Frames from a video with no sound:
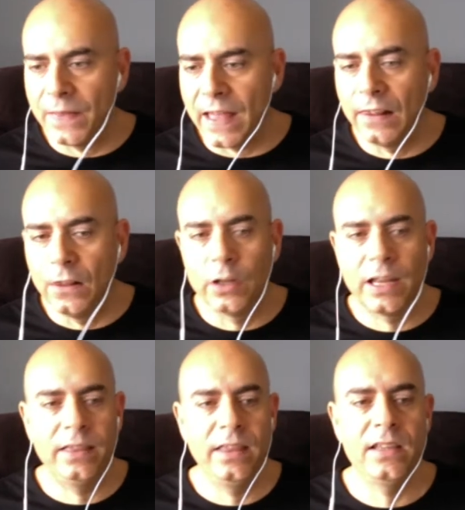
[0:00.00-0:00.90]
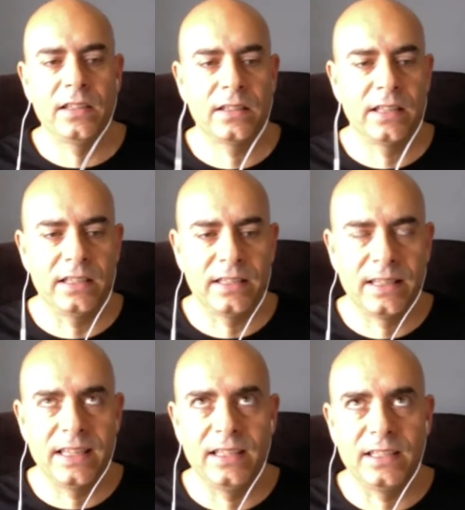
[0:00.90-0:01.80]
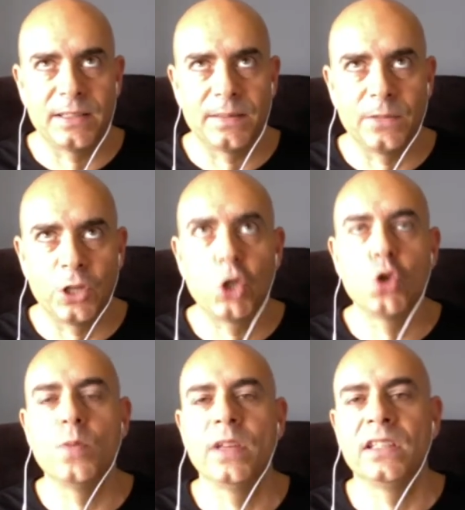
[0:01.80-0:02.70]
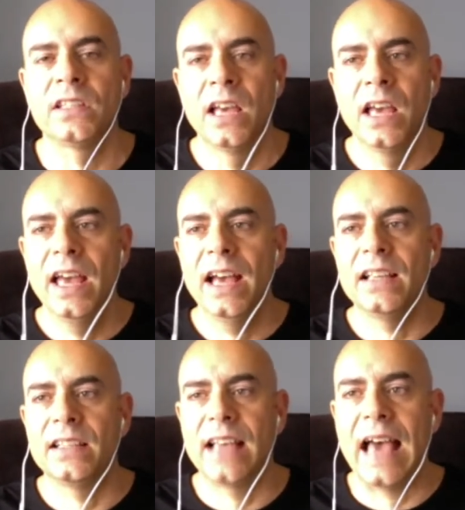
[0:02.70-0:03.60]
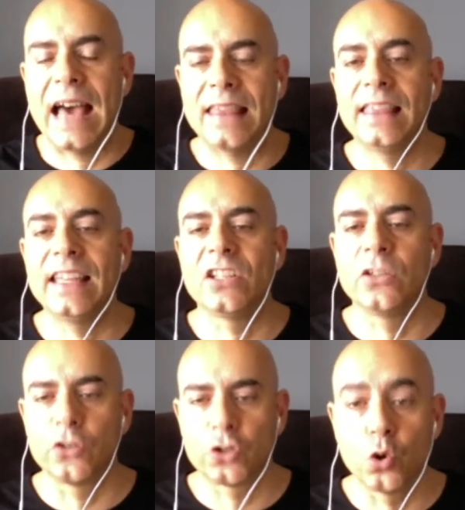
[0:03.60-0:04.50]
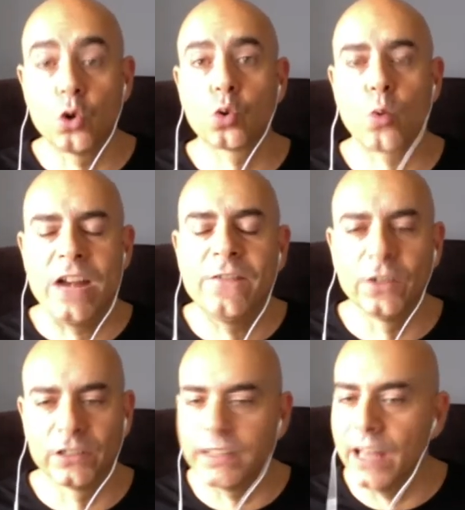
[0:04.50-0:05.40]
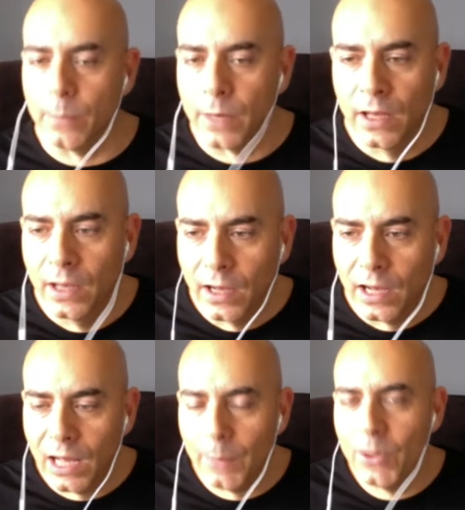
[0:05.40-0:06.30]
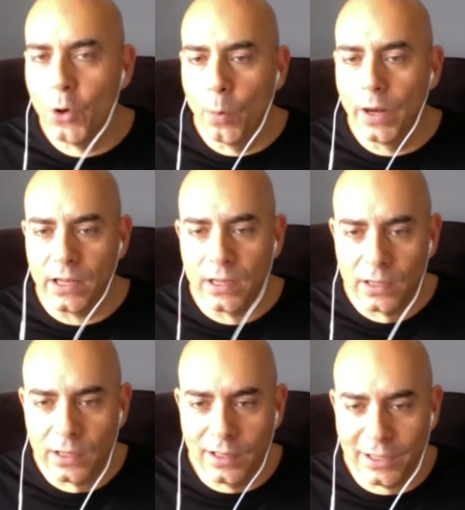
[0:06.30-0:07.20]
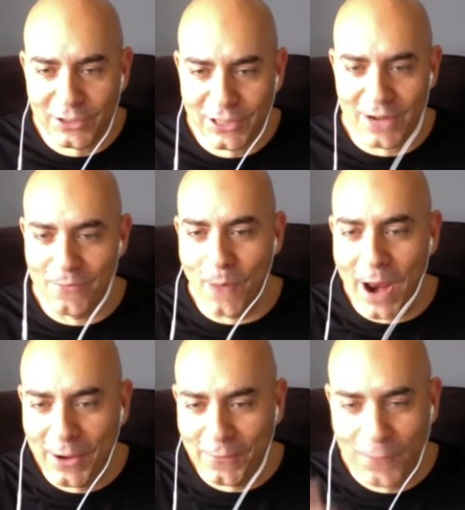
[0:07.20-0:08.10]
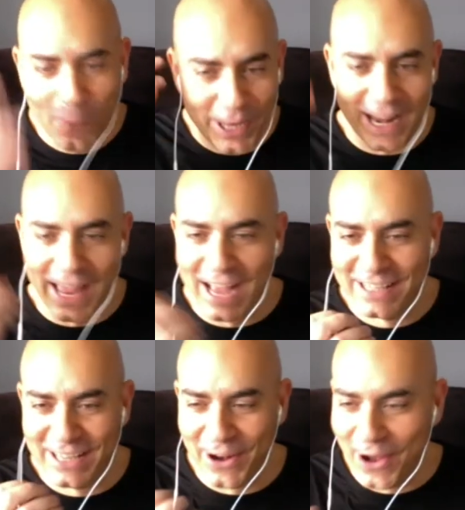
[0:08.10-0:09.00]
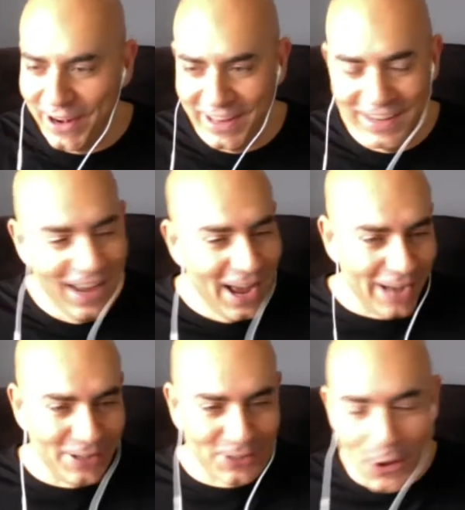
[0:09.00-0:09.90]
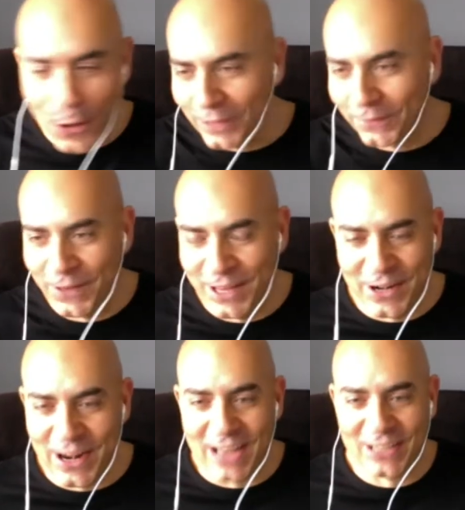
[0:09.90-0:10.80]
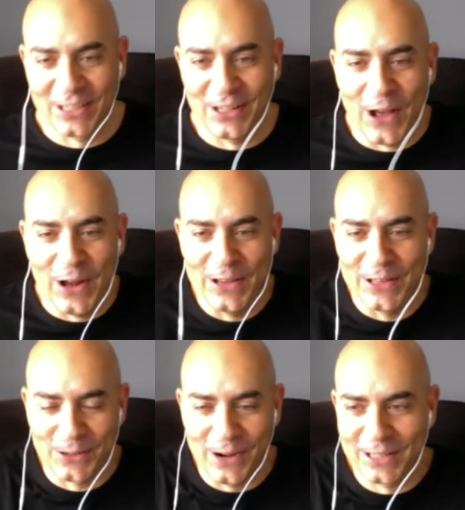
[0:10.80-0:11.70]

They look at these humans as athletes, and they're so grateful to them. I'm a nobody. I just got a microphone, I got a headset on, and I just call it for the international audience, right?